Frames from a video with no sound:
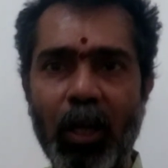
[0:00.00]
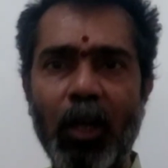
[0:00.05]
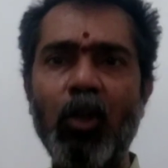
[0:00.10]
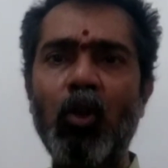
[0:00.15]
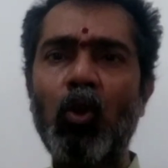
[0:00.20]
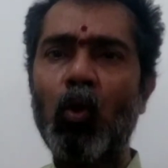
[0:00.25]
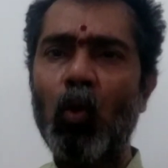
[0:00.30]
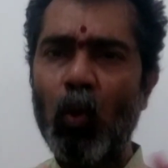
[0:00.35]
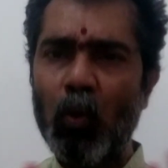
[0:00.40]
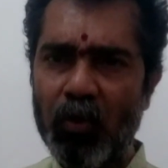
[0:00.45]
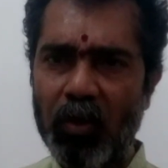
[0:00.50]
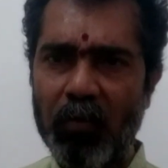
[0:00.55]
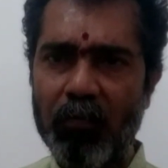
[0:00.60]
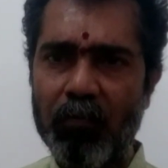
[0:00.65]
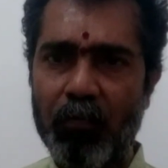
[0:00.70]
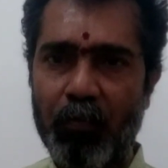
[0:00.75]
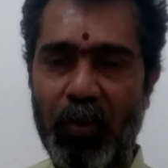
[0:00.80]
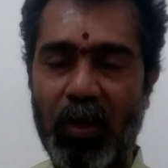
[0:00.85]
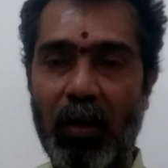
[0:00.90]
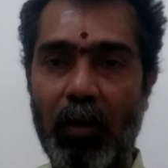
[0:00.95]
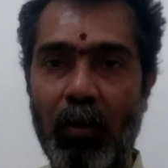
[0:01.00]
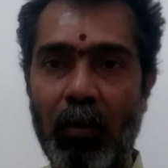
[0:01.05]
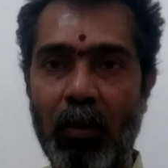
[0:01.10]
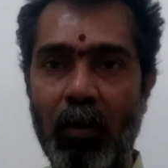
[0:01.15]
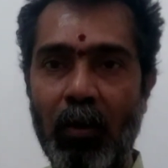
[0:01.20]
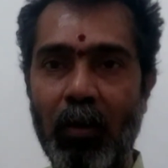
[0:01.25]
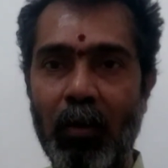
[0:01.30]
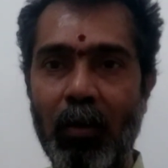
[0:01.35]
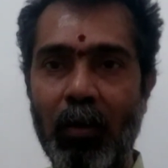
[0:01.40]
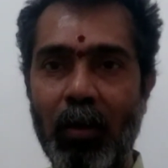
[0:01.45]
so simple.
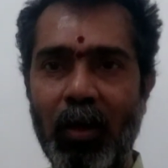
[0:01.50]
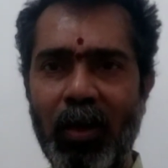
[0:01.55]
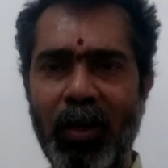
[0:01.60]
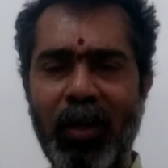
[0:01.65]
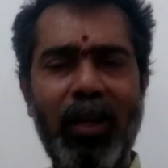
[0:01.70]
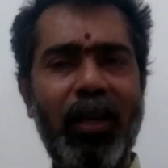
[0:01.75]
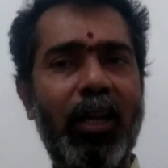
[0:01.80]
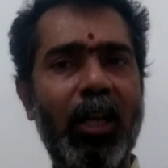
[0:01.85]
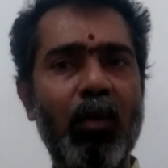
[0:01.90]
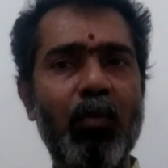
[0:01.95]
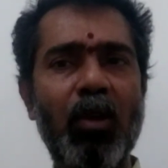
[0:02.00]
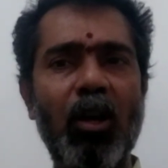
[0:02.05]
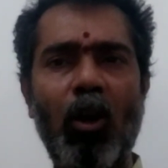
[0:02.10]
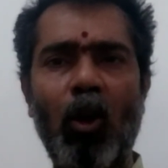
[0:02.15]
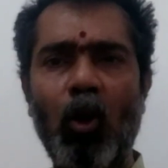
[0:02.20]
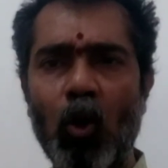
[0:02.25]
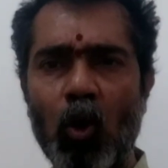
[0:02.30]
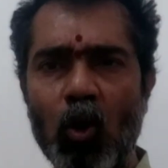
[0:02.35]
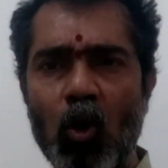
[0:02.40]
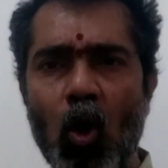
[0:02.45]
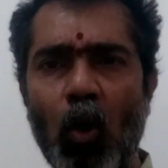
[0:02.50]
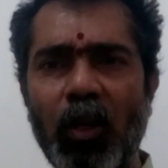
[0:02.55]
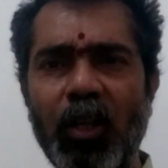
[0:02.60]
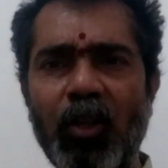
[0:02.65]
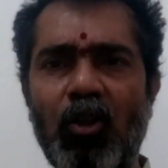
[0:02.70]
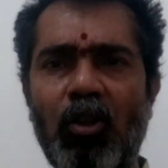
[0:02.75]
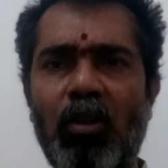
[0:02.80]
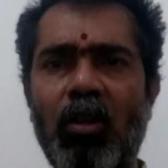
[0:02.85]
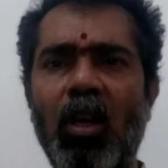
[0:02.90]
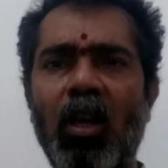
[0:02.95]
He can be
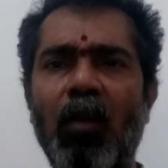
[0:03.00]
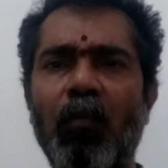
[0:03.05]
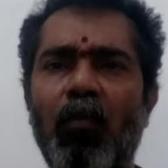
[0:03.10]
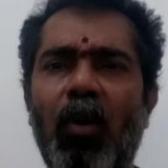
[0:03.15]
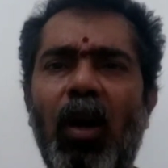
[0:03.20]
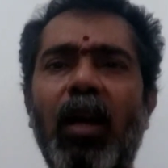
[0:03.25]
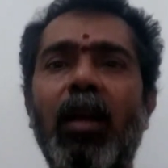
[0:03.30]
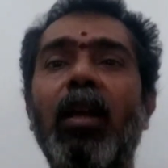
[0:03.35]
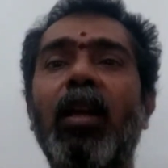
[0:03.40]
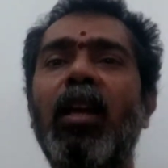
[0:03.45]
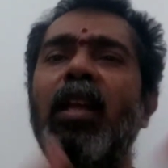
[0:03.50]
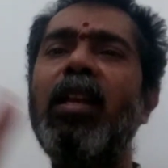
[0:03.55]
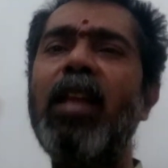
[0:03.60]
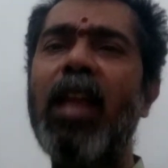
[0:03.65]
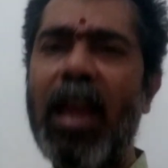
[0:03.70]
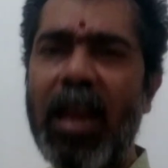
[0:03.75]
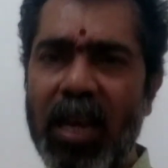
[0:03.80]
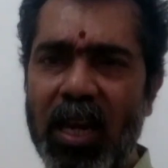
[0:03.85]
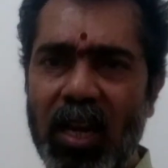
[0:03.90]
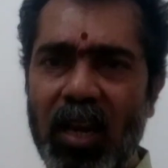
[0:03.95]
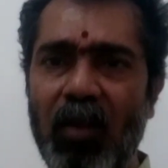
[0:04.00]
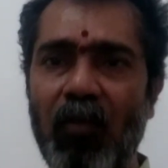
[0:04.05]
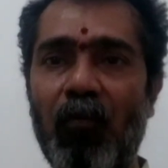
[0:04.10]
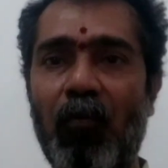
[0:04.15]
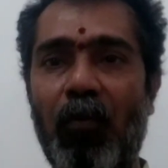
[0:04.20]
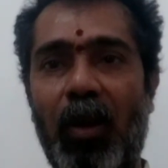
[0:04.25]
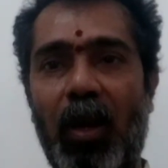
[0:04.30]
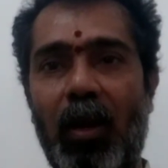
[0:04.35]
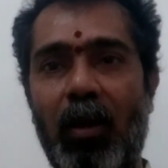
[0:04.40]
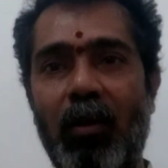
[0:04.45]
acknowledged by in any
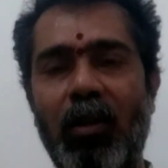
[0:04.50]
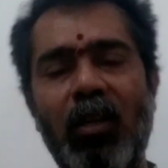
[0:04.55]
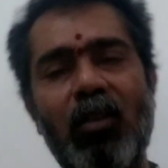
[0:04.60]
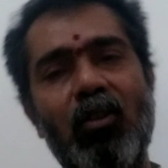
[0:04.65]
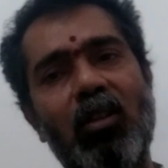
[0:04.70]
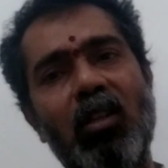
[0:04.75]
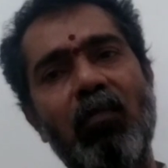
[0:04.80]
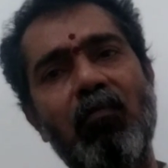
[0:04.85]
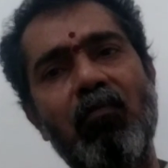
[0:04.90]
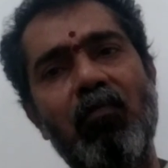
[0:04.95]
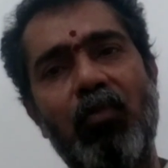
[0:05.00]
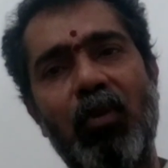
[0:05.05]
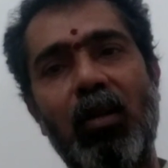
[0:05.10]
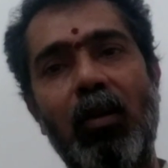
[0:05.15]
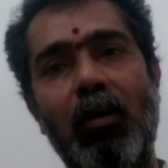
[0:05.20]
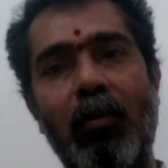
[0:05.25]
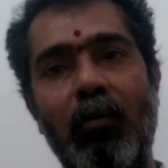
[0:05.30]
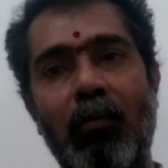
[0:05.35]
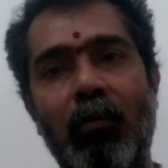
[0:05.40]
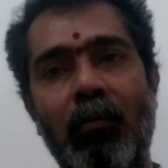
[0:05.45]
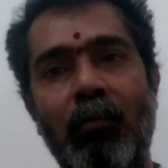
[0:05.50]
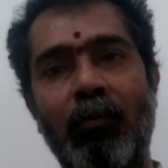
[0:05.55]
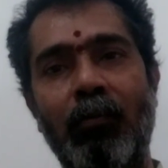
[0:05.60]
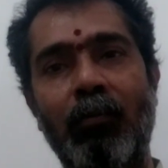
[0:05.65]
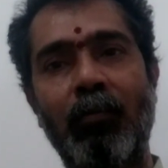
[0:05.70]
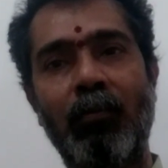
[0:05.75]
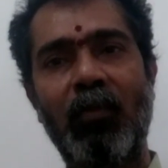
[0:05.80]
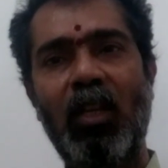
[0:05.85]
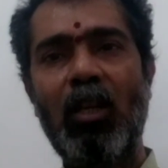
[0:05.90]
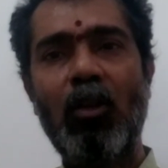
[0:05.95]
way. It's simple.
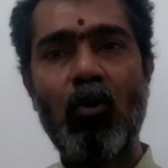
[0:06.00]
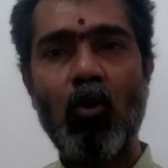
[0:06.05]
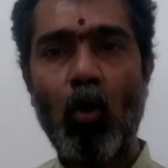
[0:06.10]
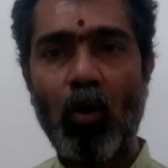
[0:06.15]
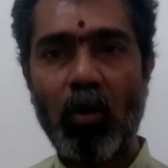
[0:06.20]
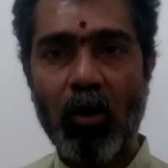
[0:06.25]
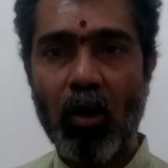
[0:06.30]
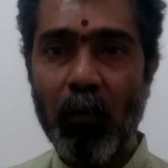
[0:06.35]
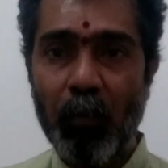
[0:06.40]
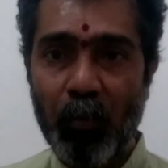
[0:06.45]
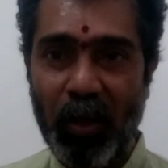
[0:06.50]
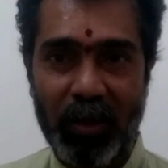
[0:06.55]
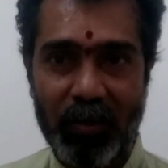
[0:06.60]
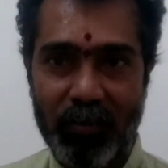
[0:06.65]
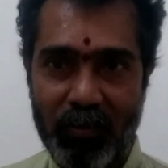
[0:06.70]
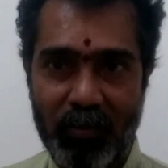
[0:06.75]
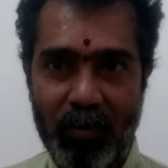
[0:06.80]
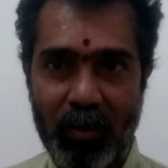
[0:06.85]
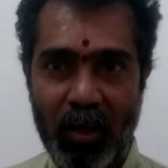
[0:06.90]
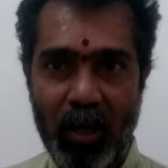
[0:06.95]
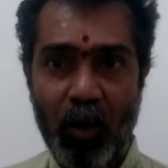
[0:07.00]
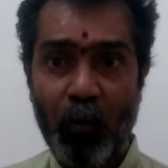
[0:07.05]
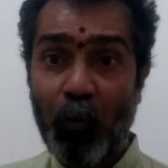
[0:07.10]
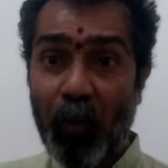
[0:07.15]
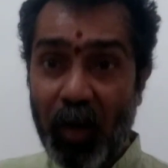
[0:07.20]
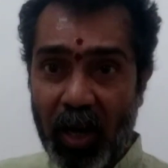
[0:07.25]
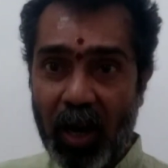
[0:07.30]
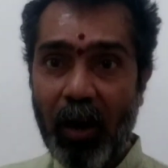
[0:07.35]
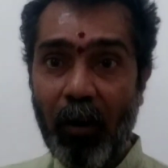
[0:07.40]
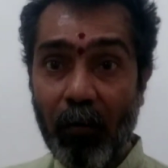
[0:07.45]
He's not complex.
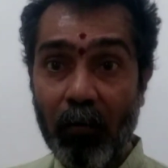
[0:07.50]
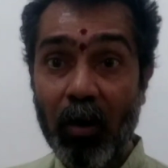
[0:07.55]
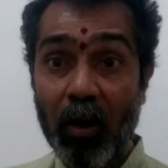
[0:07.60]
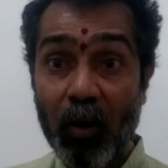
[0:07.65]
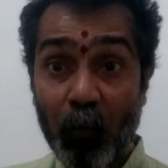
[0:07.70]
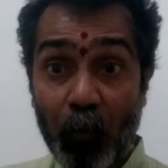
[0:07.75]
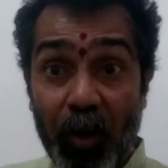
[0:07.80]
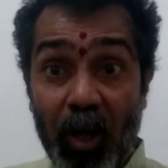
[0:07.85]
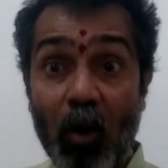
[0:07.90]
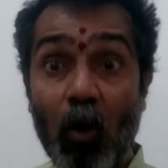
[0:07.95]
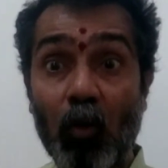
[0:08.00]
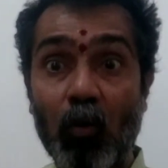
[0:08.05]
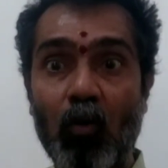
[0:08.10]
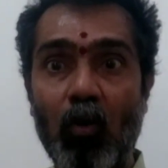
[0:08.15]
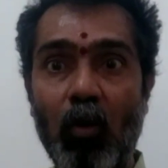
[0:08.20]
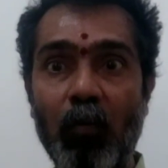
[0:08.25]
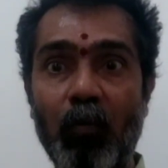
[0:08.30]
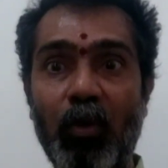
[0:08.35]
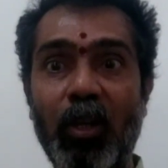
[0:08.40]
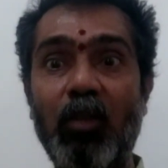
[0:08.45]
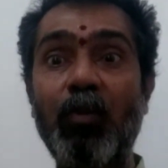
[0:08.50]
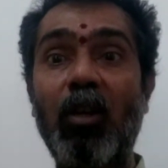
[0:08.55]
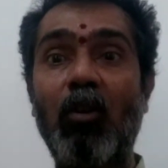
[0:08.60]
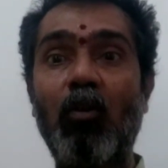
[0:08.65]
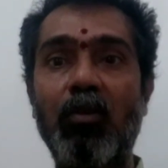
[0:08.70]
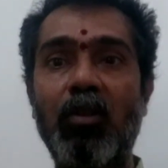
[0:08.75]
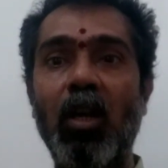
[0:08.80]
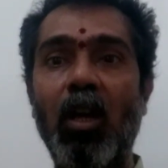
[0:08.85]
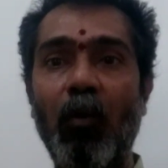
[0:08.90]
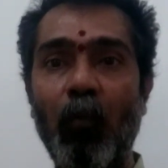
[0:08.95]
We are complex
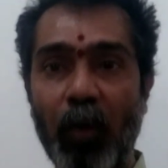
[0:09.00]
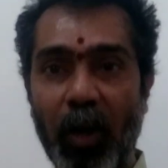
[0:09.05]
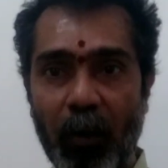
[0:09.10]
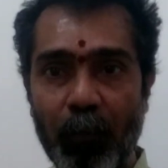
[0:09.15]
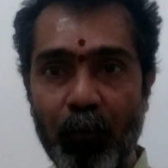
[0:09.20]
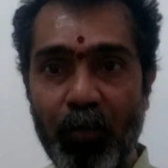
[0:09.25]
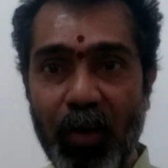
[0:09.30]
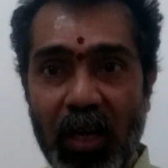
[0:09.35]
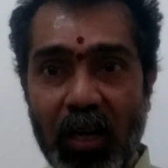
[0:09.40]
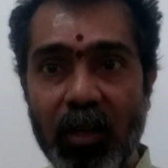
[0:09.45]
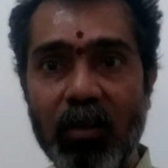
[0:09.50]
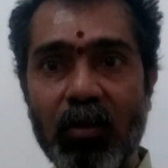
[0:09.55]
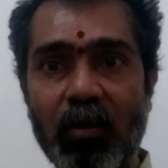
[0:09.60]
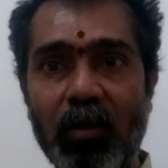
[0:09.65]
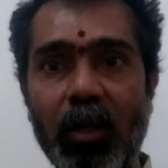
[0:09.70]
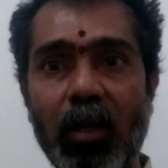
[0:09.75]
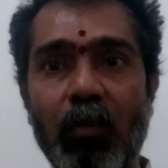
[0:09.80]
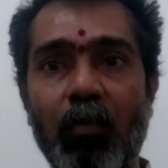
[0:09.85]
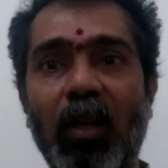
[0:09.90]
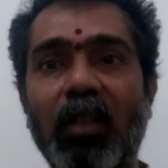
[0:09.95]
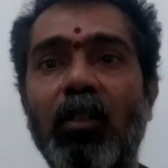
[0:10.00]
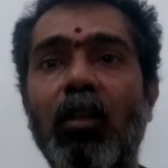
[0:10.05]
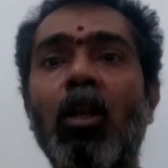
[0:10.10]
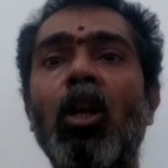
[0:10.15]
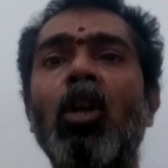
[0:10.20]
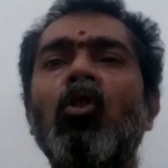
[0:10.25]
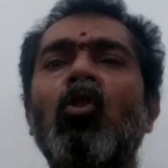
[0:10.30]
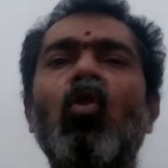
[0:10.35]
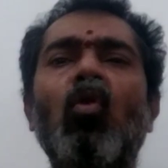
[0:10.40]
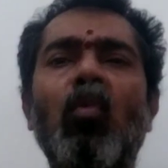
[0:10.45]
because we have been instilled by
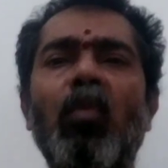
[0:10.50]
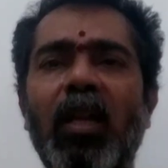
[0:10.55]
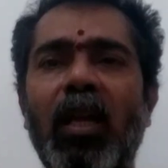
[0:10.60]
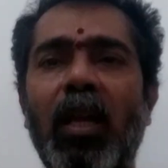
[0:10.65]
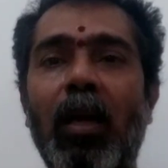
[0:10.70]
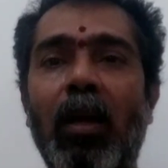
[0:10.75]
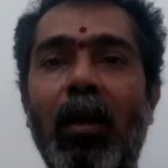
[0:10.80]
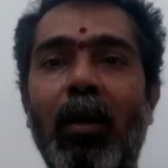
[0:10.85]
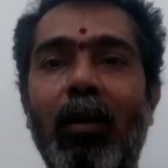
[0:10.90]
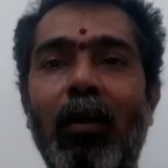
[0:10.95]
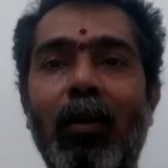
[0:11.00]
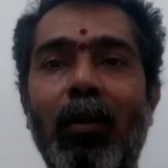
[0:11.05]
so many